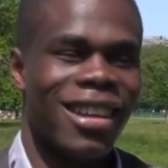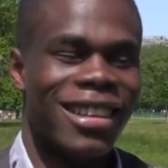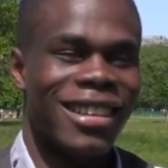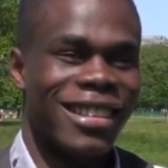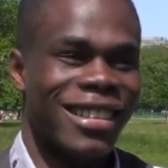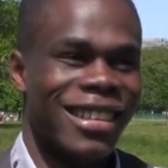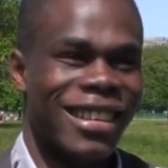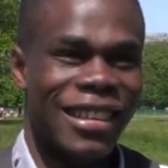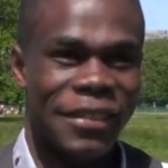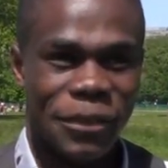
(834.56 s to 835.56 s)
but it was that
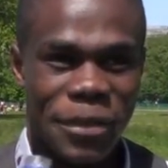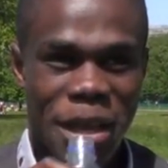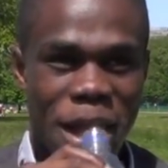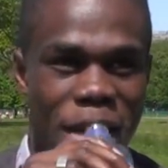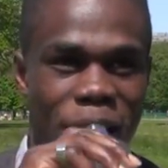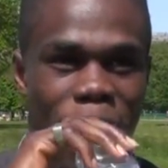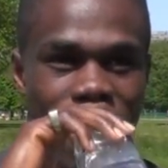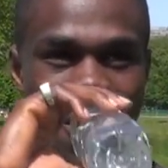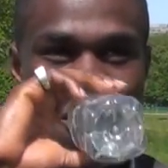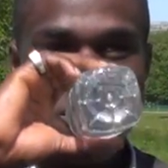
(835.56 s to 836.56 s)
one, whatever year
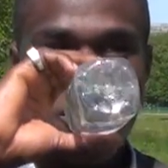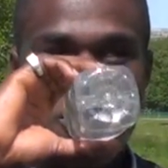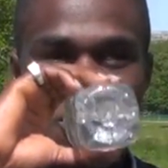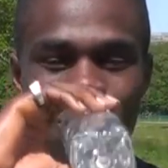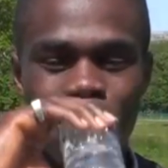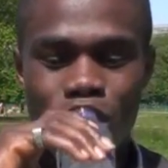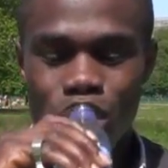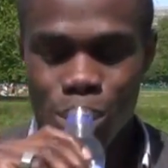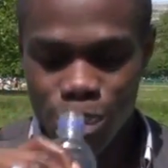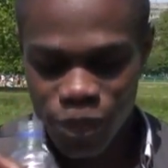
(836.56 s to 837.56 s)
that was. But no,
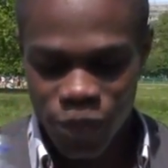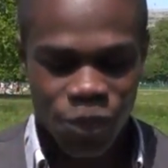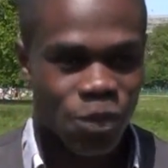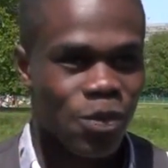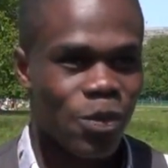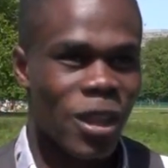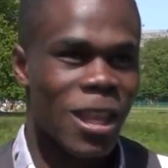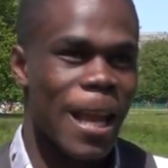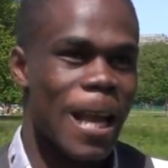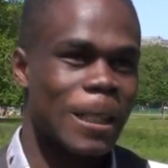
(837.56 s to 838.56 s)
I do
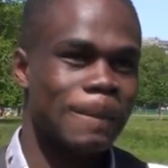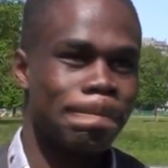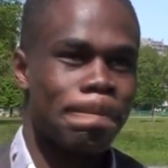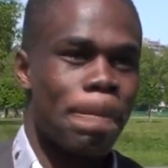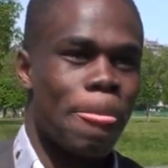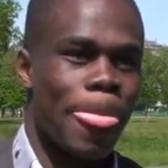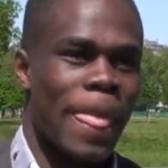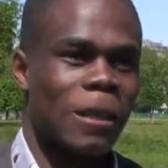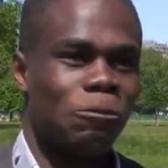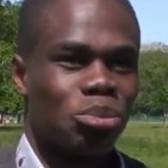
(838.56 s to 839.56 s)
enjoy it, but
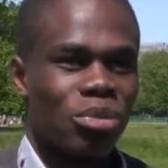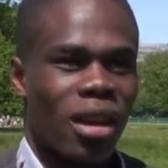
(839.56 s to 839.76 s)
they're so